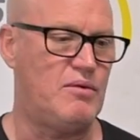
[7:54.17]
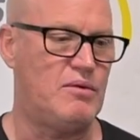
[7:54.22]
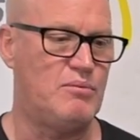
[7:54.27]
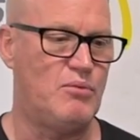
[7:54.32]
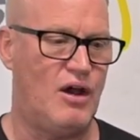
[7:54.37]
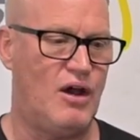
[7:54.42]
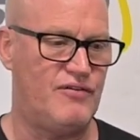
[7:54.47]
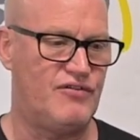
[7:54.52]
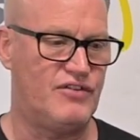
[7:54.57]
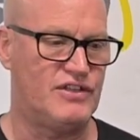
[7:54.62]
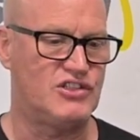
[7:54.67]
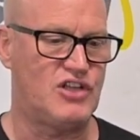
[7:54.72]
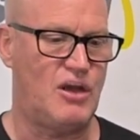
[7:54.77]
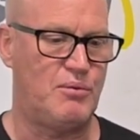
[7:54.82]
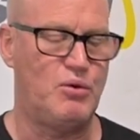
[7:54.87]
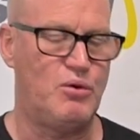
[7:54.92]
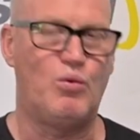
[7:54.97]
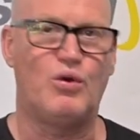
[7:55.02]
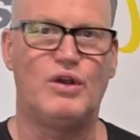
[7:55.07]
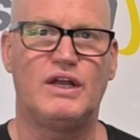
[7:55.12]
You might, for
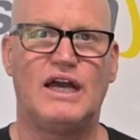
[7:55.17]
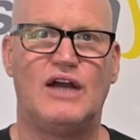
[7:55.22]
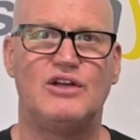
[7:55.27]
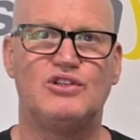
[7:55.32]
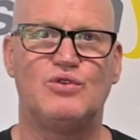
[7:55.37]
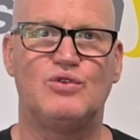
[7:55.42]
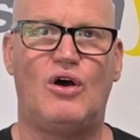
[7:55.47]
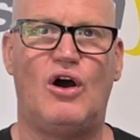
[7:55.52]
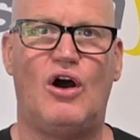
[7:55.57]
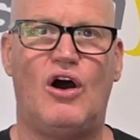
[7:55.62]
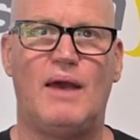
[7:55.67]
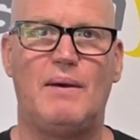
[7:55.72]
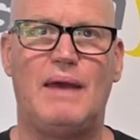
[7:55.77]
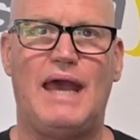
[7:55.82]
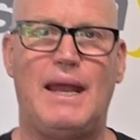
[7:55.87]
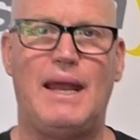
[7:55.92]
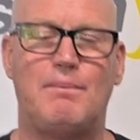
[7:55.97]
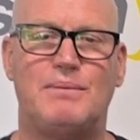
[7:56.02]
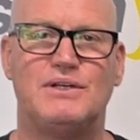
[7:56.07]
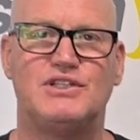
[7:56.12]
example, want to go to a high
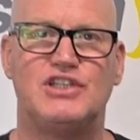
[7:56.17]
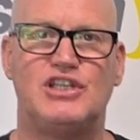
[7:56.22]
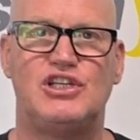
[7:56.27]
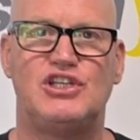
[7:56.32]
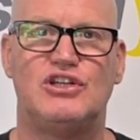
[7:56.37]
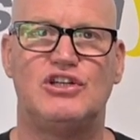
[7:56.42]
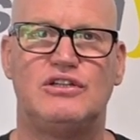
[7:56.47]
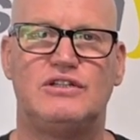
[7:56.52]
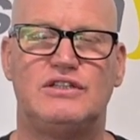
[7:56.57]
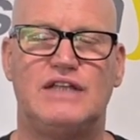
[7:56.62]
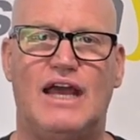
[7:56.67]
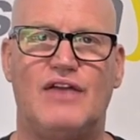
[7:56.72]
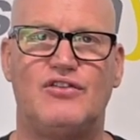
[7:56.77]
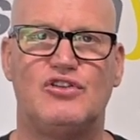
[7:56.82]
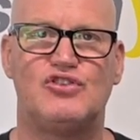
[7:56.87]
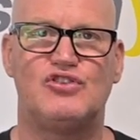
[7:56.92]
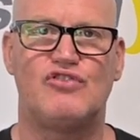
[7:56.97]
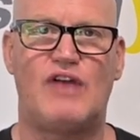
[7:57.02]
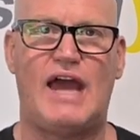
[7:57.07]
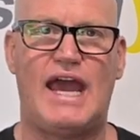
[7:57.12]
hand position down the
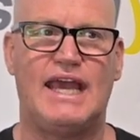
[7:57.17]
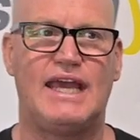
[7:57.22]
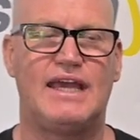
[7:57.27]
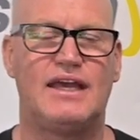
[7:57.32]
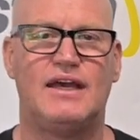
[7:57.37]
track.